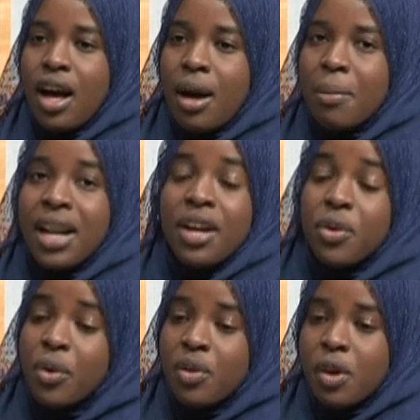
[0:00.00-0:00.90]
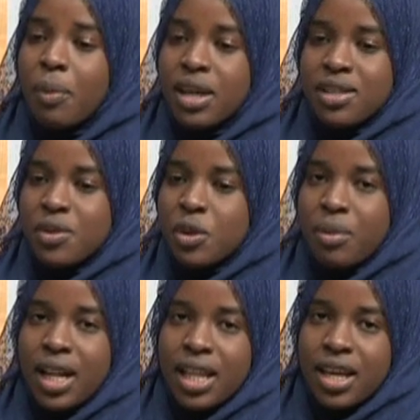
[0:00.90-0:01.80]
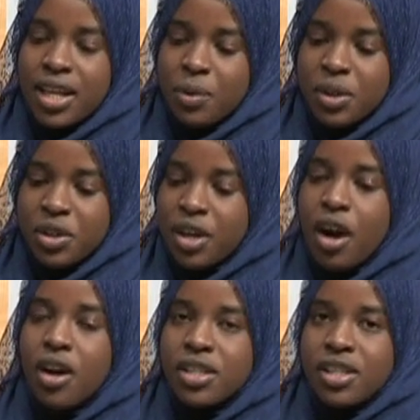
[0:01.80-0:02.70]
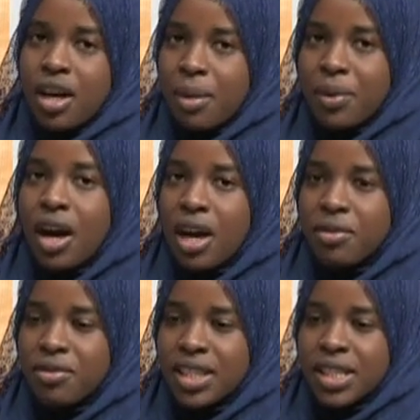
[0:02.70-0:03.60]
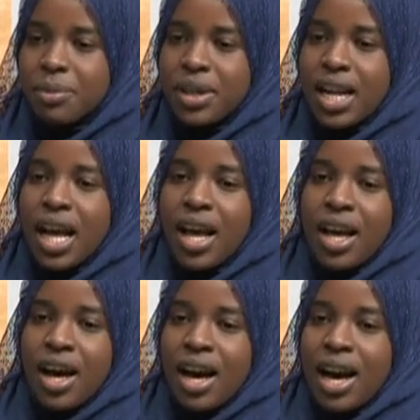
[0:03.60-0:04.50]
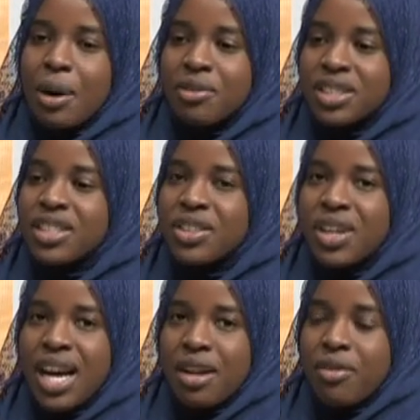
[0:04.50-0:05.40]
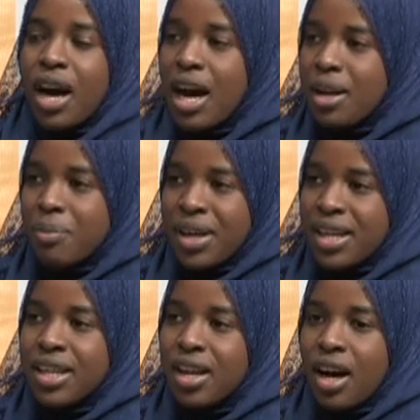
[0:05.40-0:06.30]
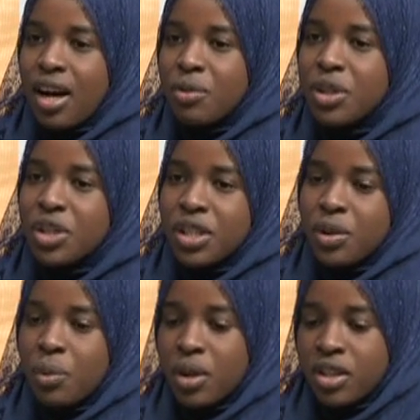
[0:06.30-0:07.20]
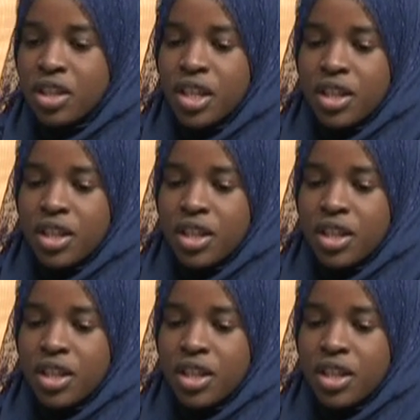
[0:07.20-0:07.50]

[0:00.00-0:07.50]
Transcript: Um, and I do know there are parts of Somalia in which there aren't um, conflict, but uh, however, it's still kind of a hotbed uh, region in the world.